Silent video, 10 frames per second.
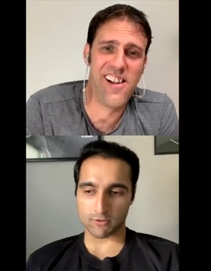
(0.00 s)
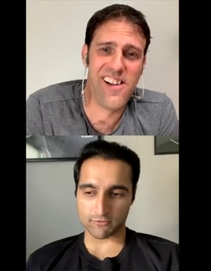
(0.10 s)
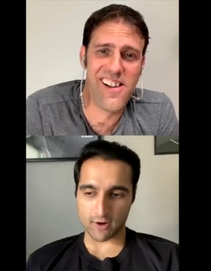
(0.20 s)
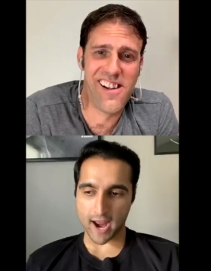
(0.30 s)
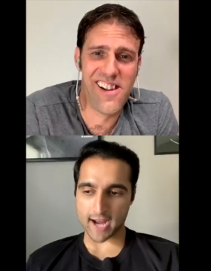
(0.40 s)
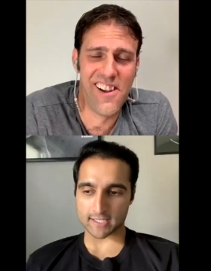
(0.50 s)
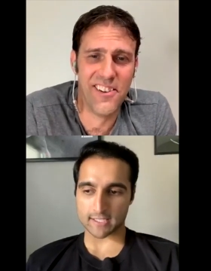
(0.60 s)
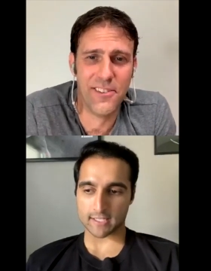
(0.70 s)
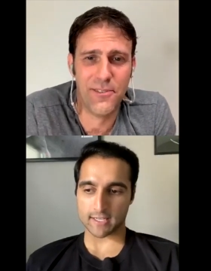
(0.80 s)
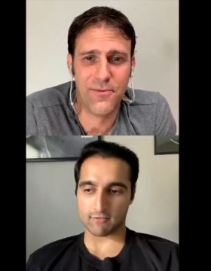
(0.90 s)
Speaker 1: I have one for
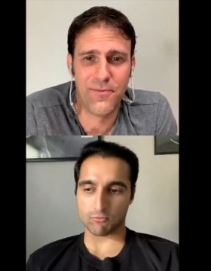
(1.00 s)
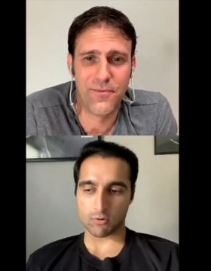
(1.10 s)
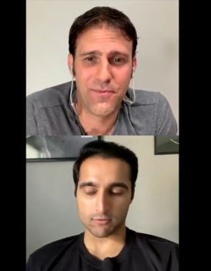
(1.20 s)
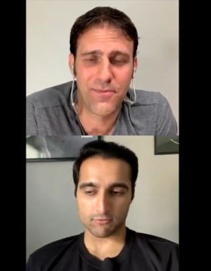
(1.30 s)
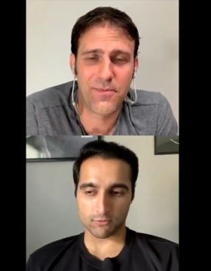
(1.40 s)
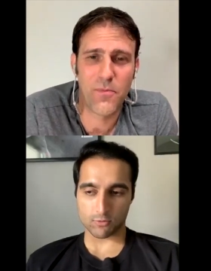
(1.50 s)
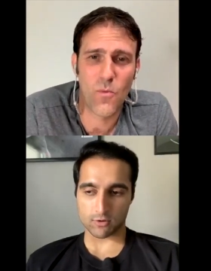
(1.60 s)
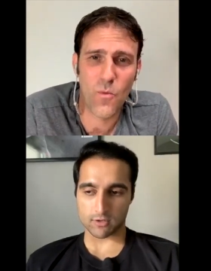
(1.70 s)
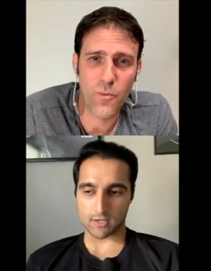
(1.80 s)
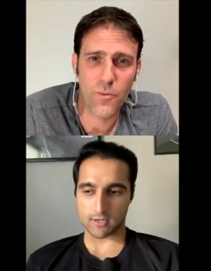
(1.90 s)
acting. I have one
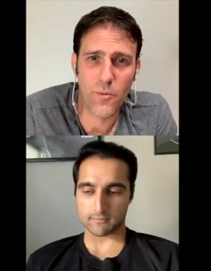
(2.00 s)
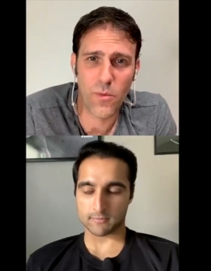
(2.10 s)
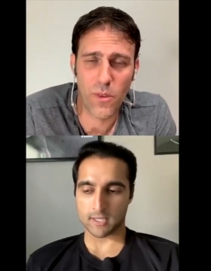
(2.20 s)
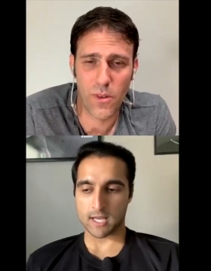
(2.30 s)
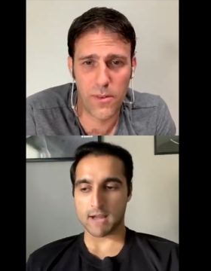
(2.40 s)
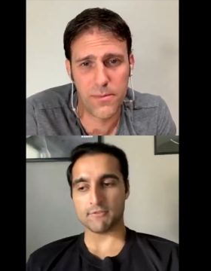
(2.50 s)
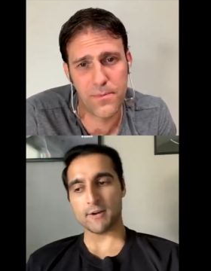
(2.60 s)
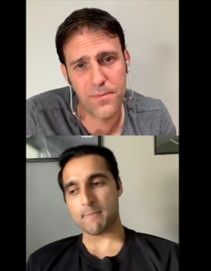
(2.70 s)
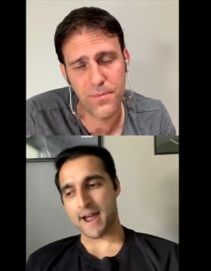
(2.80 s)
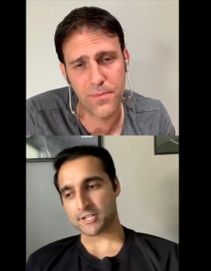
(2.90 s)
for. Uh, I'm
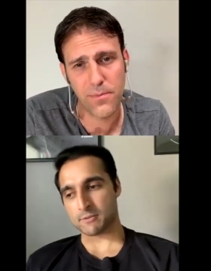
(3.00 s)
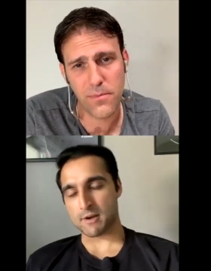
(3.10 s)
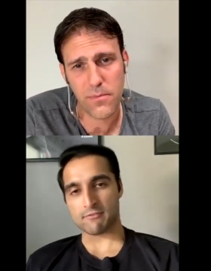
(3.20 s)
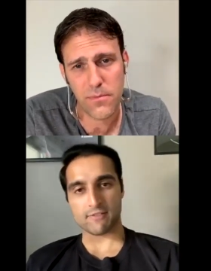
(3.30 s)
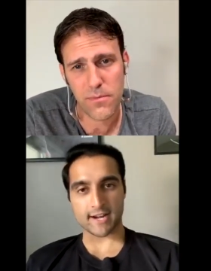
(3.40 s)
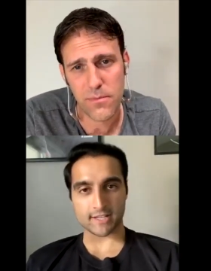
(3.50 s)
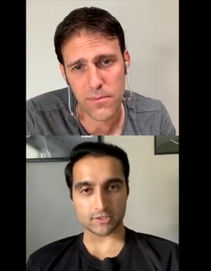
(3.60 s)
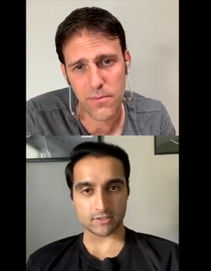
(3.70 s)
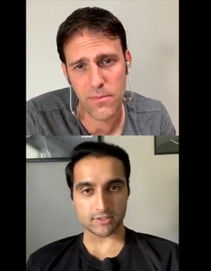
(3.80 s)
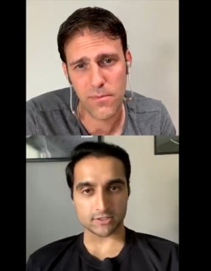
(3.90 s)
very passionate about
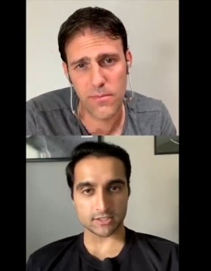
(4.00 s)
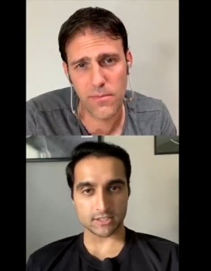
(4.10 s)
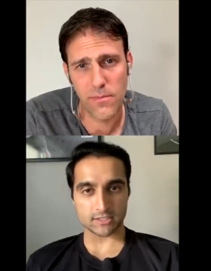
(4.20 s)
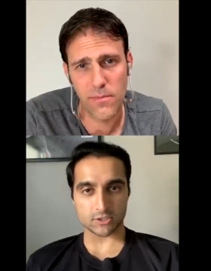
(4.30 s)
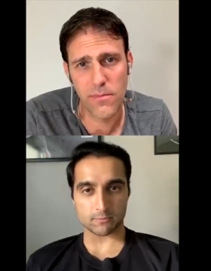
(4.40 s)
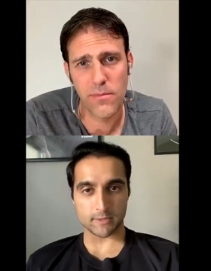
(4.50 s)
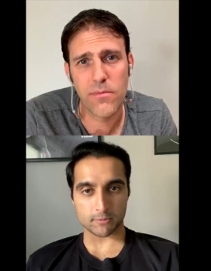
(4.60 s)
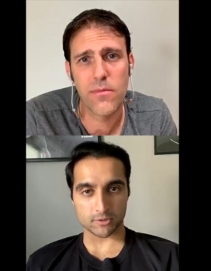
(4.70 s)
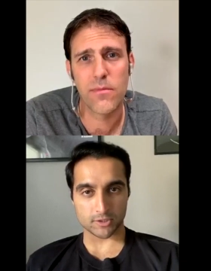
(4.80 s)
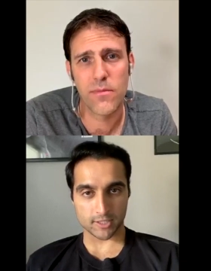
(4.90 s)
financial literacy, so
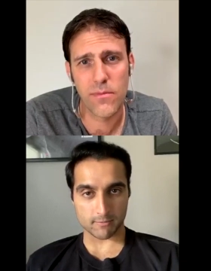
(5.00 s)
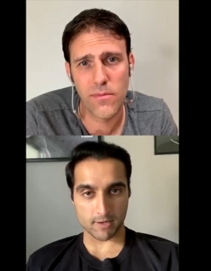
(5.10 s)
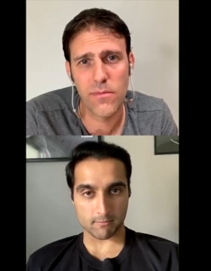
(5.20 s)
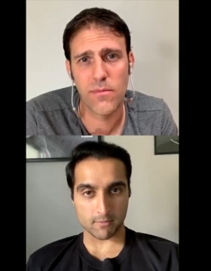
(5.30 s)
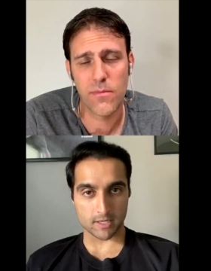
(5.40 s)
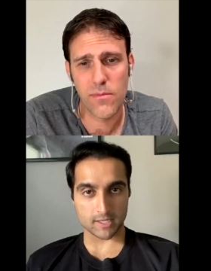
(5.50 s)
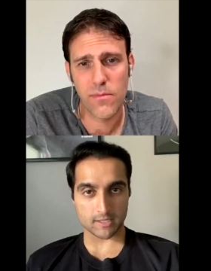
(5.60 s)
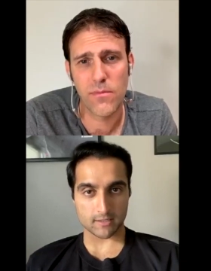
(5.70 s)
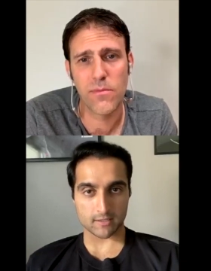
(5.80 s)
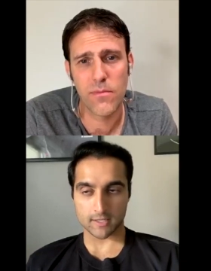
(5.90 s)
people learning about
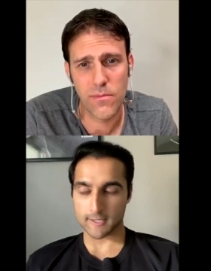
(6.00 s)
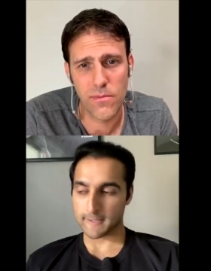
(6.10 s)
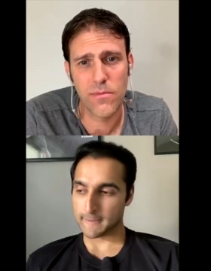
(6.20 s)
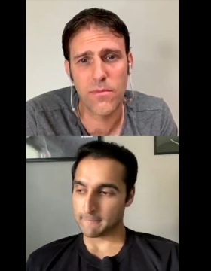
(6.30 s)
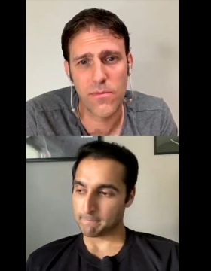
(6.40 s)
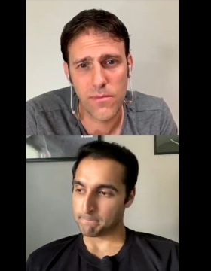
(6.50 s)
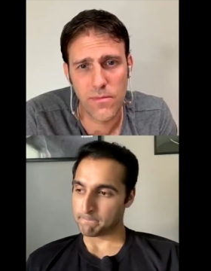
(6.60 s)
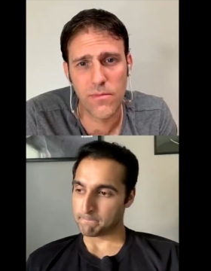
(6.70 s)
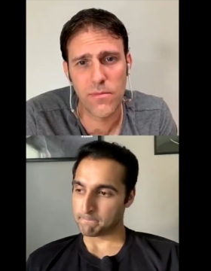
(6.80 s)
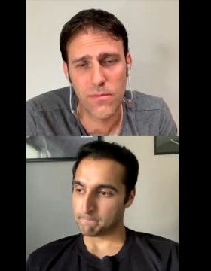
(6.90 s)
money and
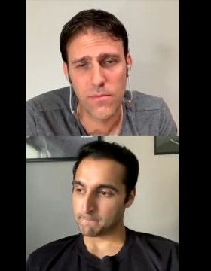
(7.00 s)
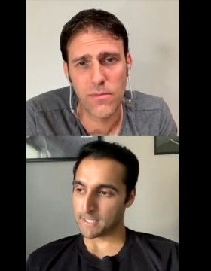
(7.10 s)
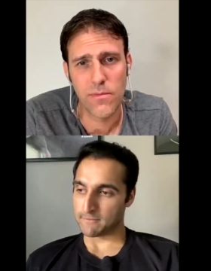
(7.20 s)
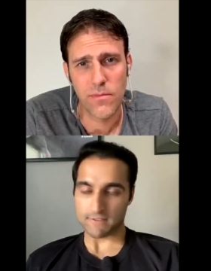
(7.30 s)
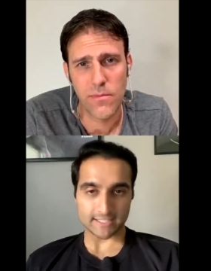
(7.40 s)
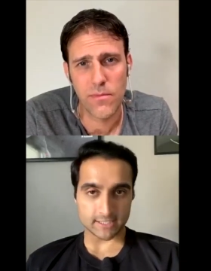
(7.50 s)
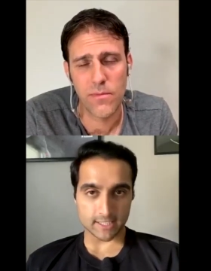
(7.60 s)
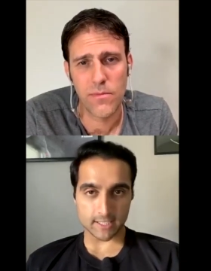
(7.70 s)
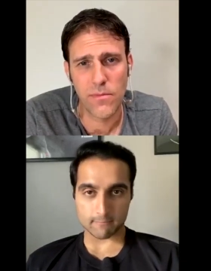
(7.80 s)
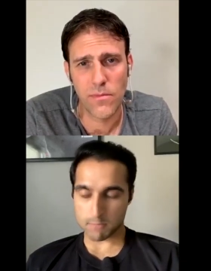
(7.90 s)

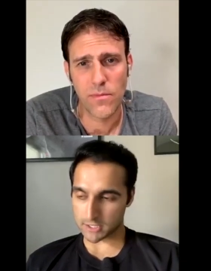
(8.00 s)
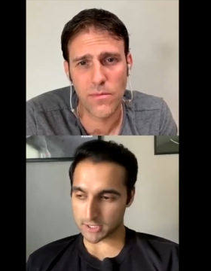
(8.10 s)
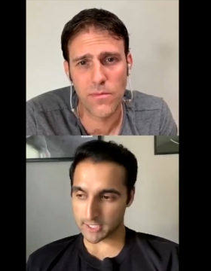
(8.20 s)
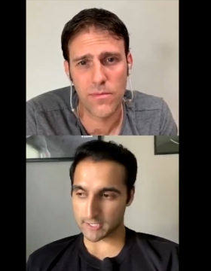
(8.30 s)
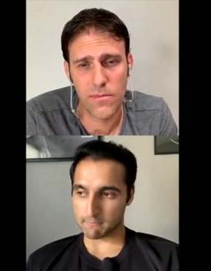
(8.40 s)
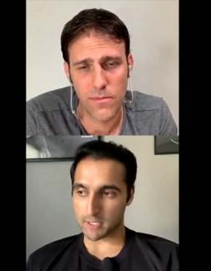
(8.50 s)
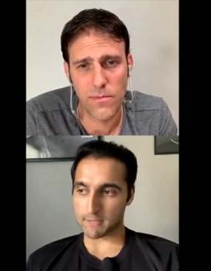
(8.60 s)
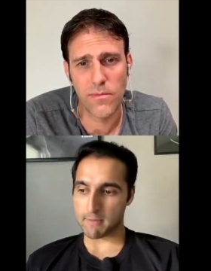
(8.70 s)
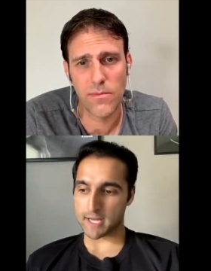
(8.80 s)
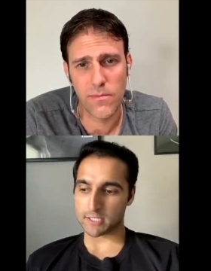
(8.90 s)
investing and budgeting and
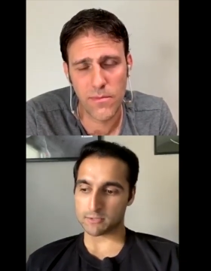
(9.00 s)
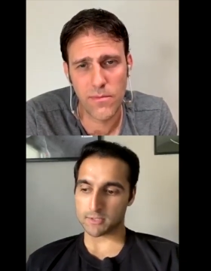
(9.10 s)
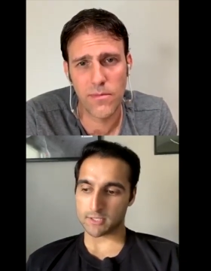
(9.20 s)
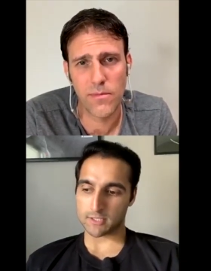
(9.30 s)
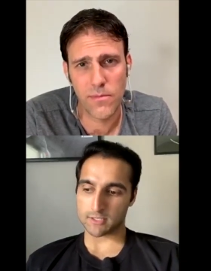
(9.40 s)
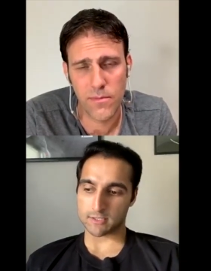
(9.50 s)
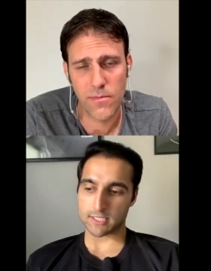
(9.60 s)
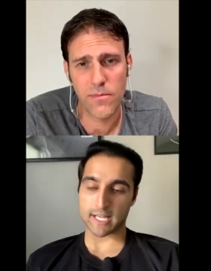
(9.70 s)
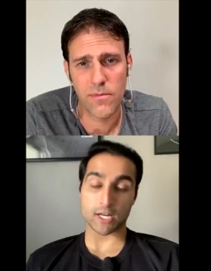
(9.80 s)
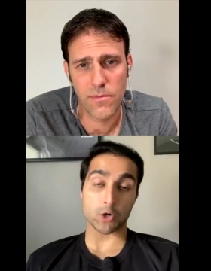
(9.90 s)
money management
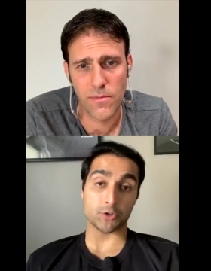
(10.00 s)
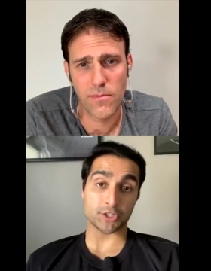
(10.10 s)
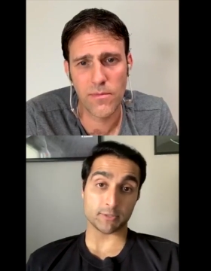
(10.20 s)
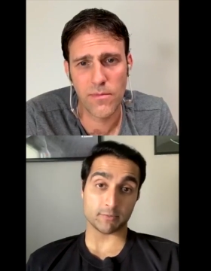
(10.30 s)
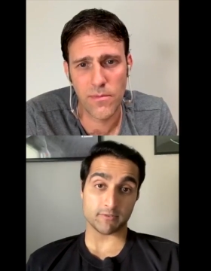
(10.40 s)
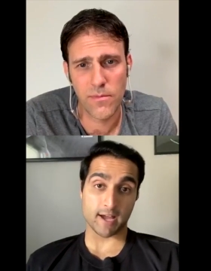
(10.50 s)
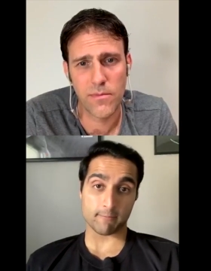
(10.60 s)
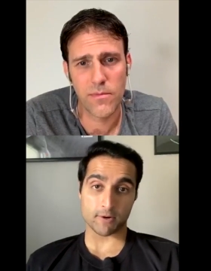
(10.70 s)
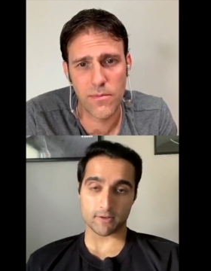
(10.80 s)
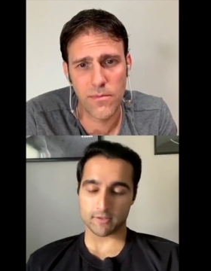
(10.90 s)
and taking ownership of
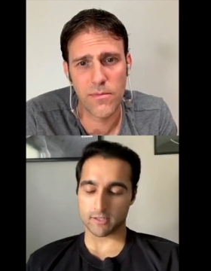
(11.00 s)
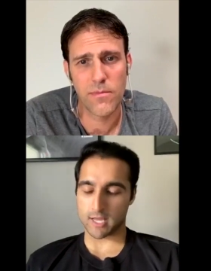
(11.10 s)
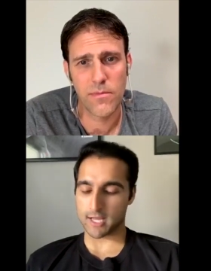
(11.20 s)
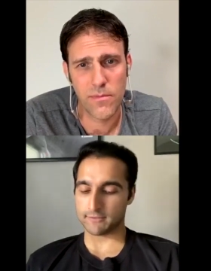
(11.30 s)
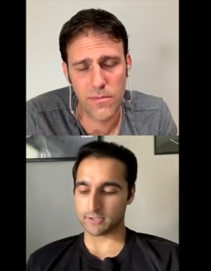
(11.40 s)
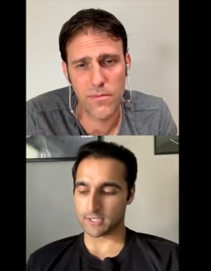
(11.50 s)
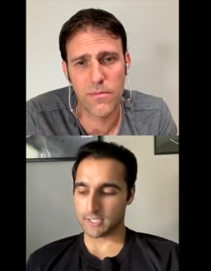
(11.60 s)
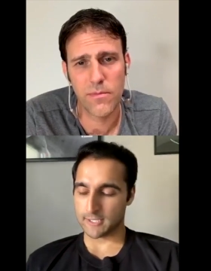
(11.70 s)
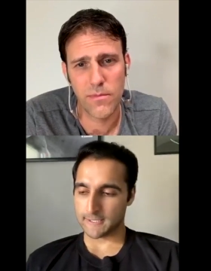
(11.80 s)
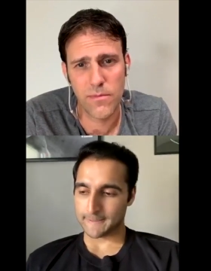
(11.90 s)
that part of their lives.